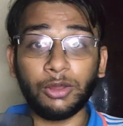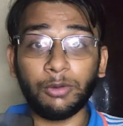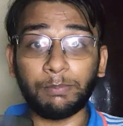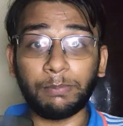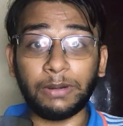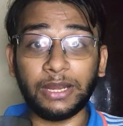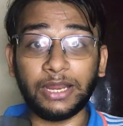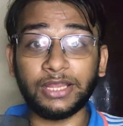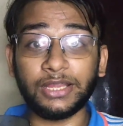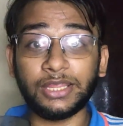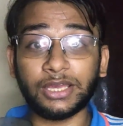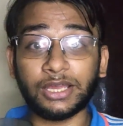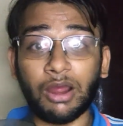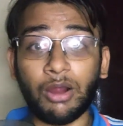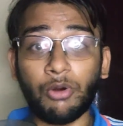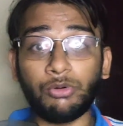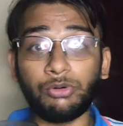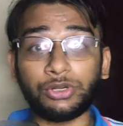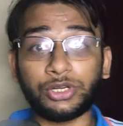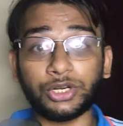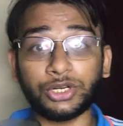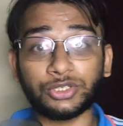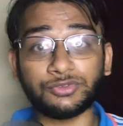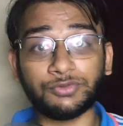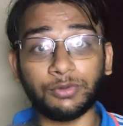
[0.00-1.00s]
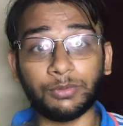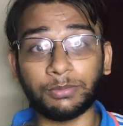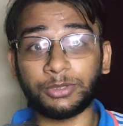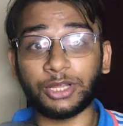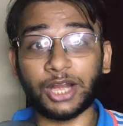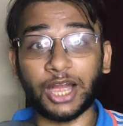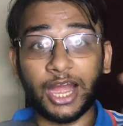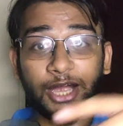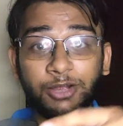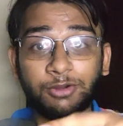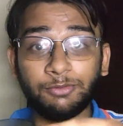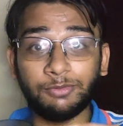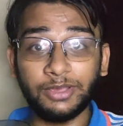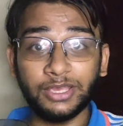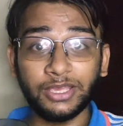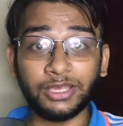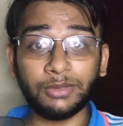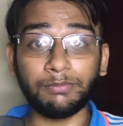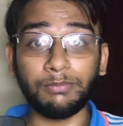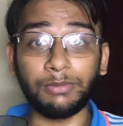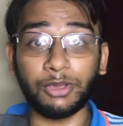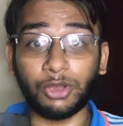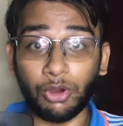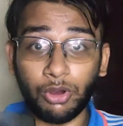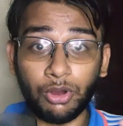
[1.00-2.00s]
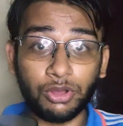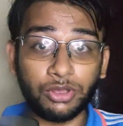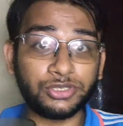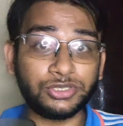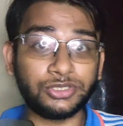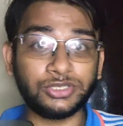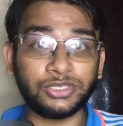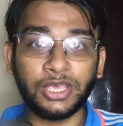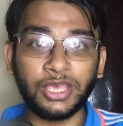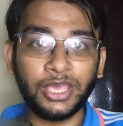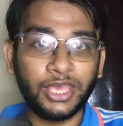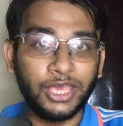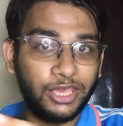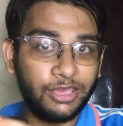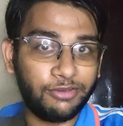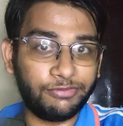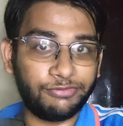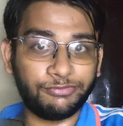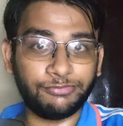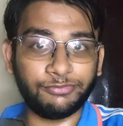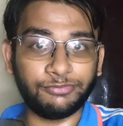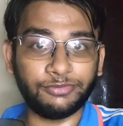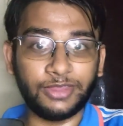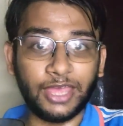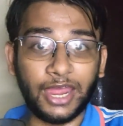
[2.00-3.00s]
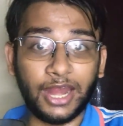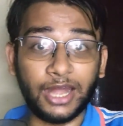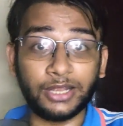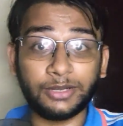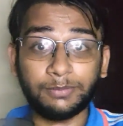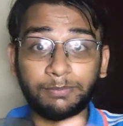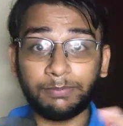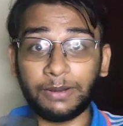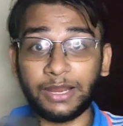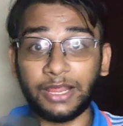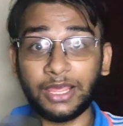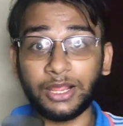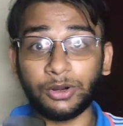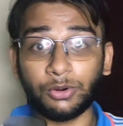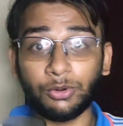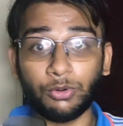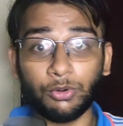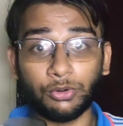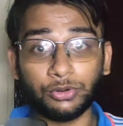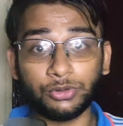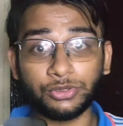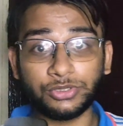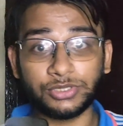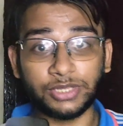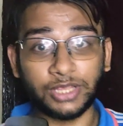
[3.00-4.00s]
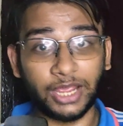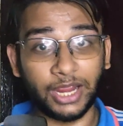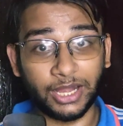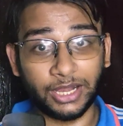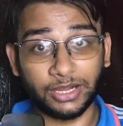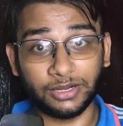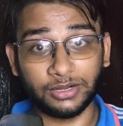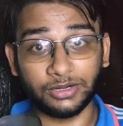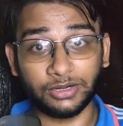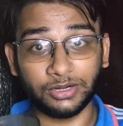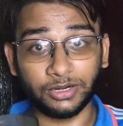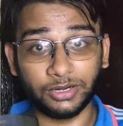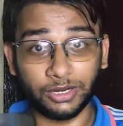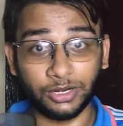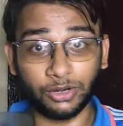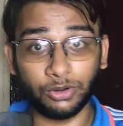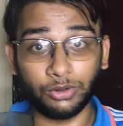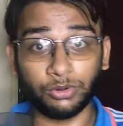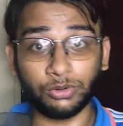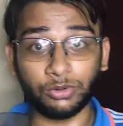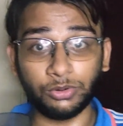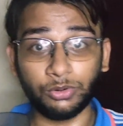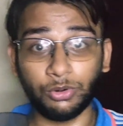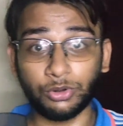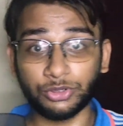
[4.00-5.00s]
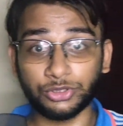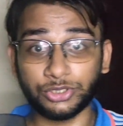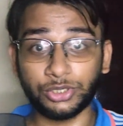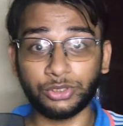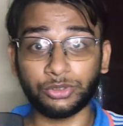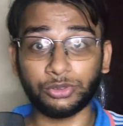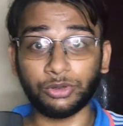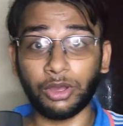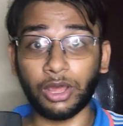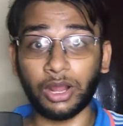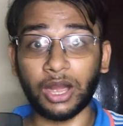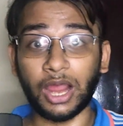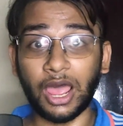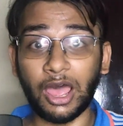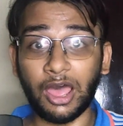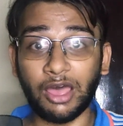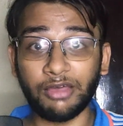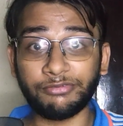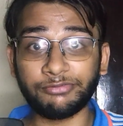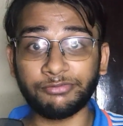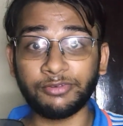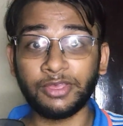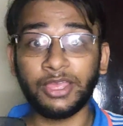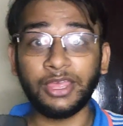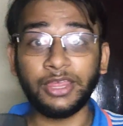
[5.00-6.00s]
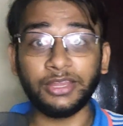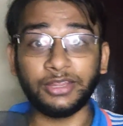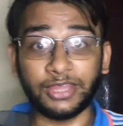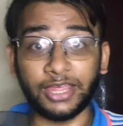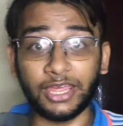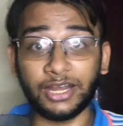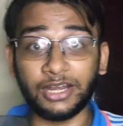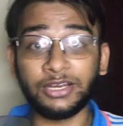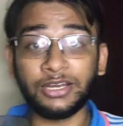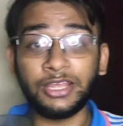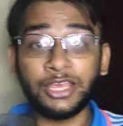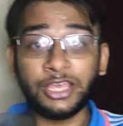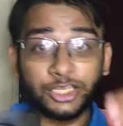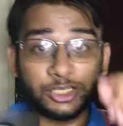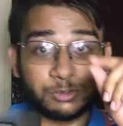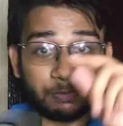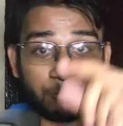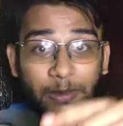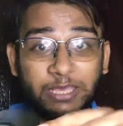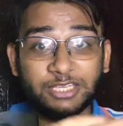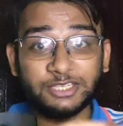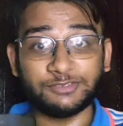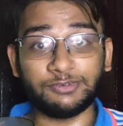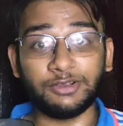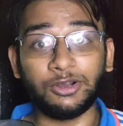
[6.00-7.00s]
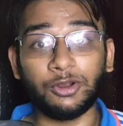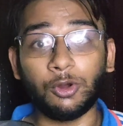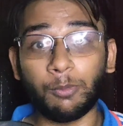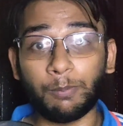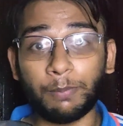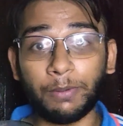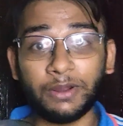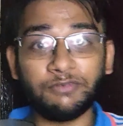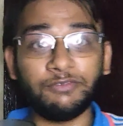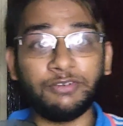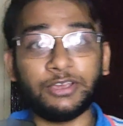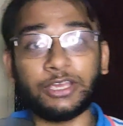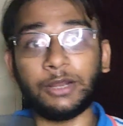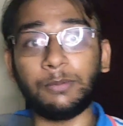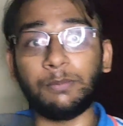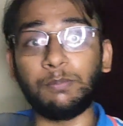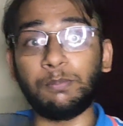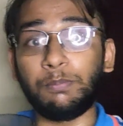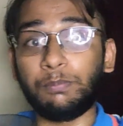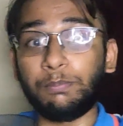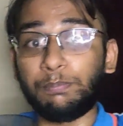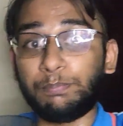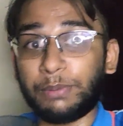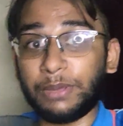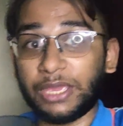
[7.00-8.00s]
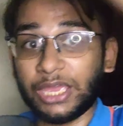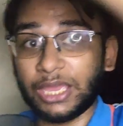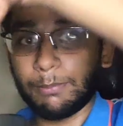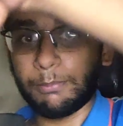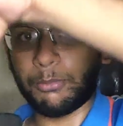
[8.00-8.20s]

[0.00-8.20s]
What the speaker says: play the counters from the right wing, because if that player goes and goes into our half, then space will open. We can ping